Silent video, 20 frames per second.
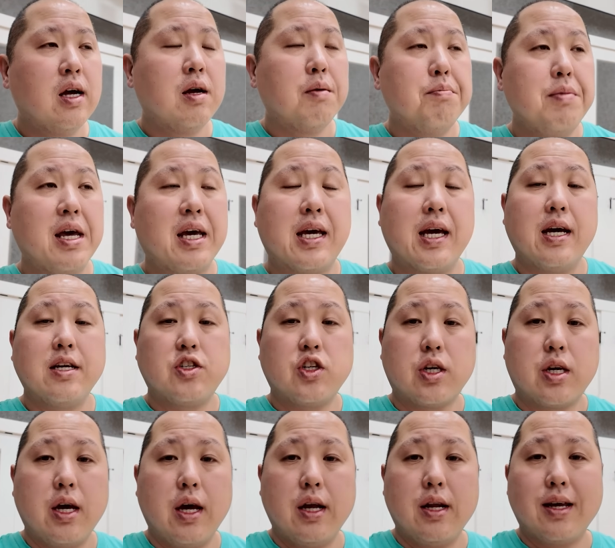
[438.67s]
make an
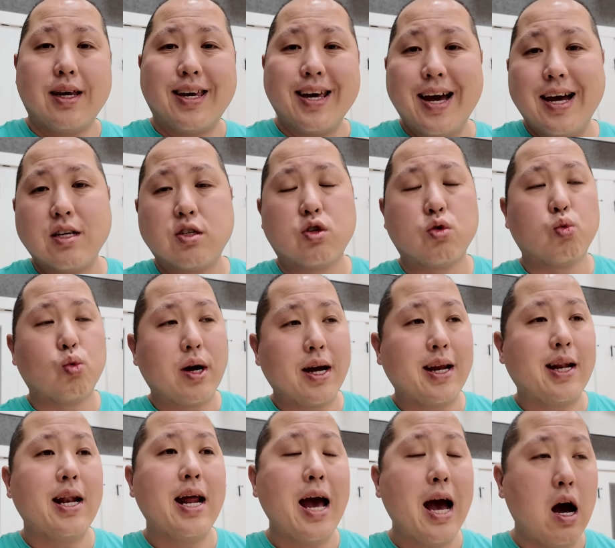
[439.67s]
educated guess
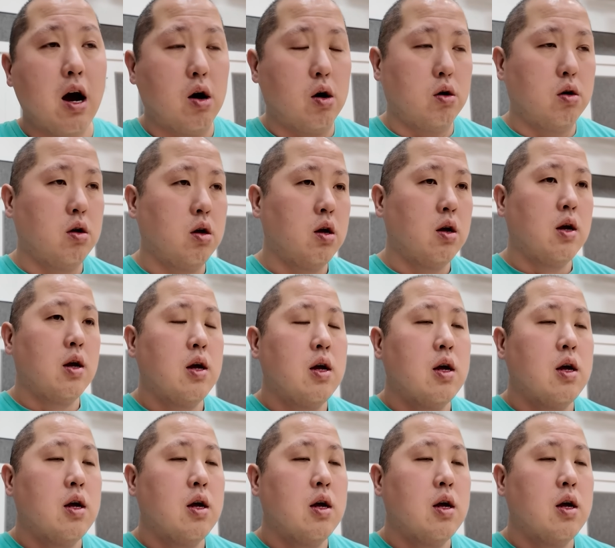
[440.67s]
right now,